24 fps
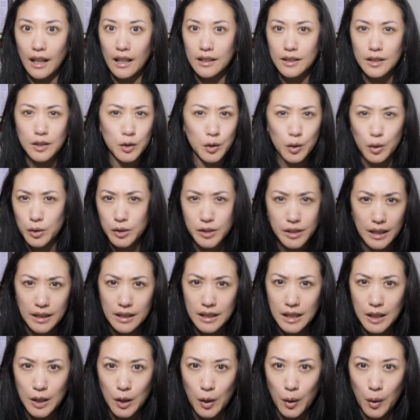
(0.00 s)
and you're
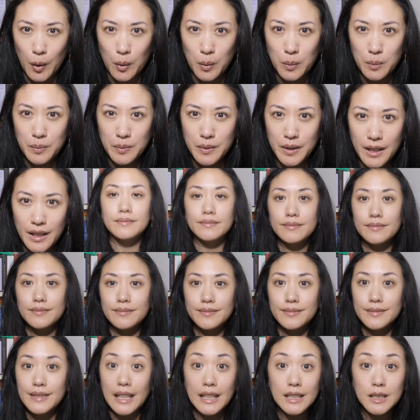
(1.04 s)
suddenly home.
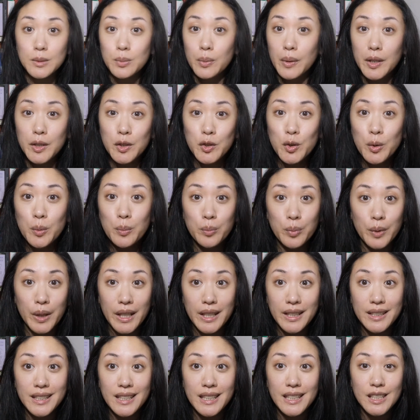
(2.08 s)
That's when your
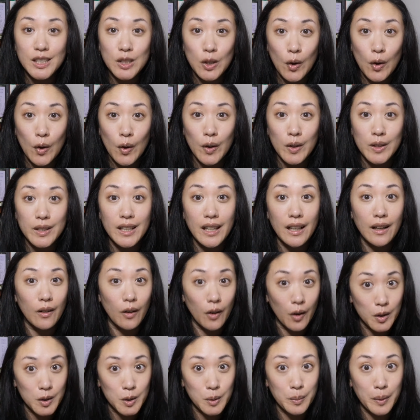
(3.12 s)
brain is on
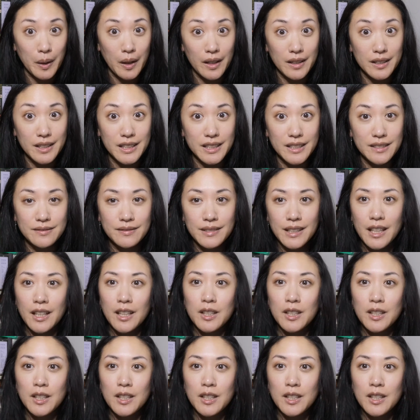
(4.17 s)
autopilot.